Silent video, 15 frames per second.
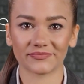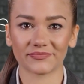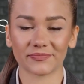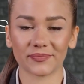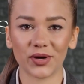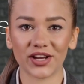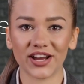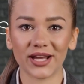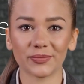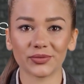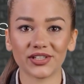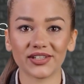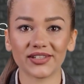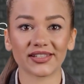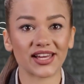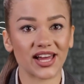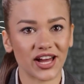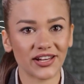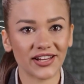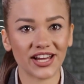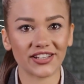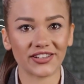Put options,
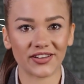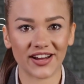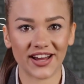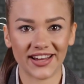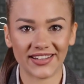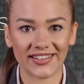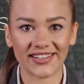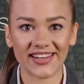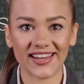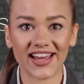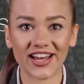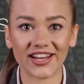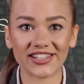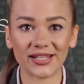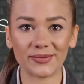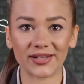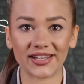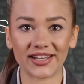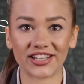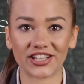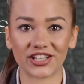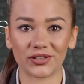on the other hand, are
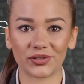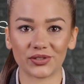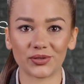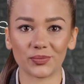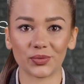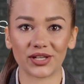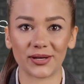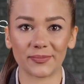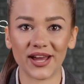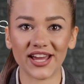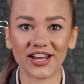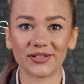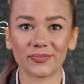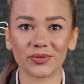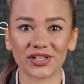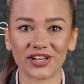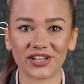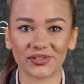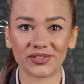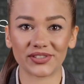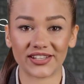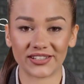typically used when the buyer
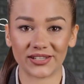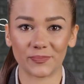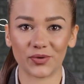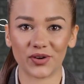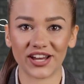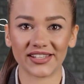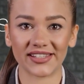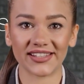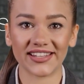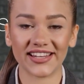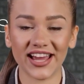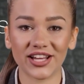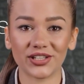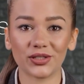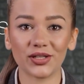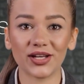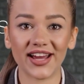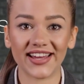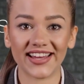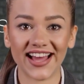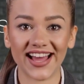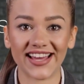believes that the price of the
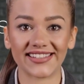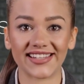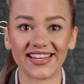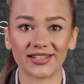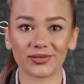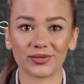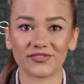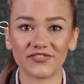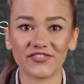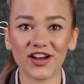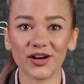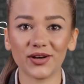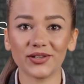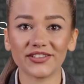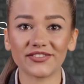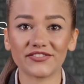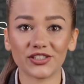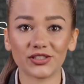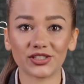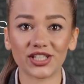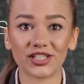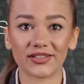underlying asset will fall in the
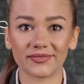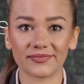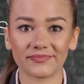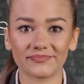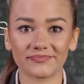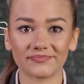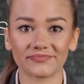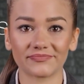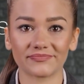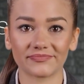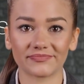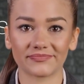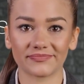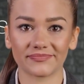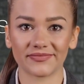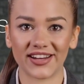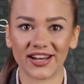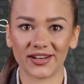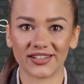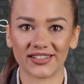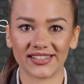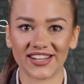future. There
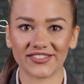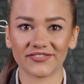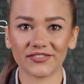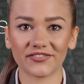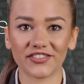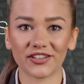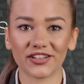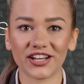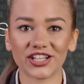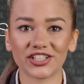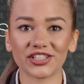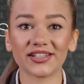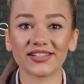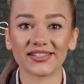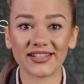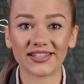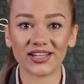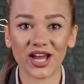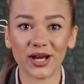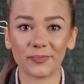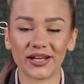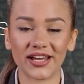are several variations and
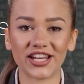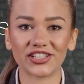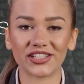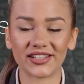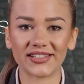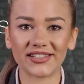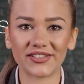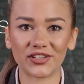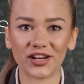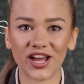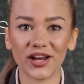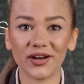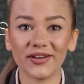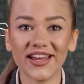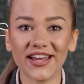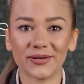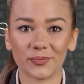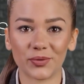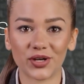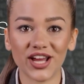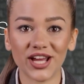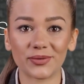combinations of call and
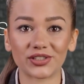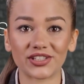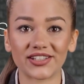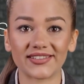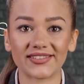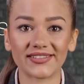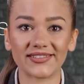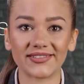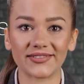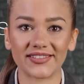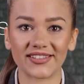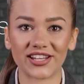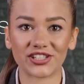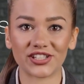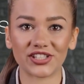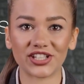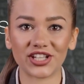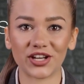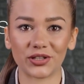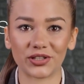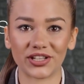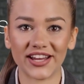put options, such as
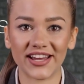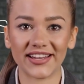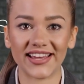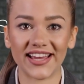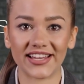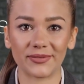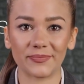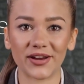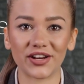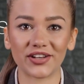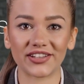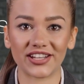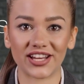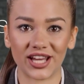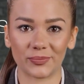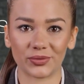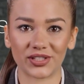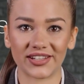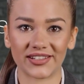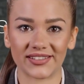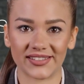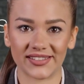European and American
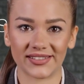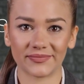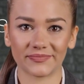options.